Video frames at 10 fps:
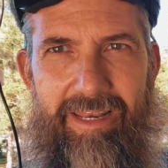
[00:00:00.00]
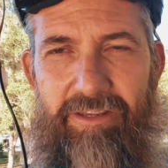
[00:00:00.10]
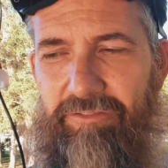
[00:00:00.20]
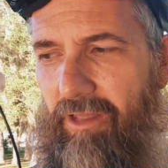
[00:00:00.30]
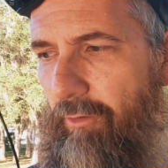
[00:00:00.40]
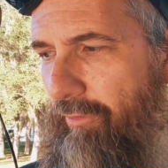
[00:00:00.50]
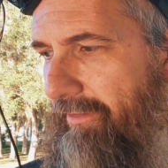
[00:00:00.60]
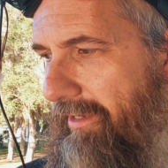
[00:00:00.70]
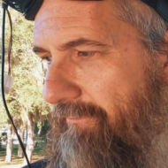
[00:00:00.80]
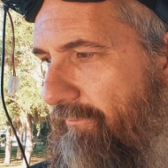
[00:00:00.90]
least not with
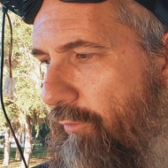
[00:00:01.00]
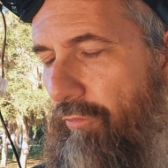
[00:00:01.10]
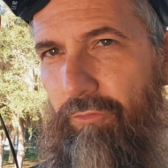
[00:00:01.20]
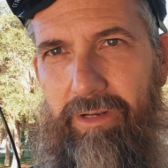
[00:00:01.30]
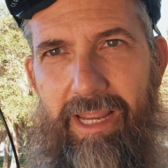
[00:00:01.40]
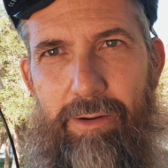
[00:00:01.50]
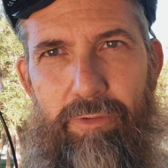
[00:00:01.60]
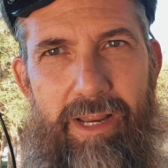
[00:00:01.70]
a 4.3 camera.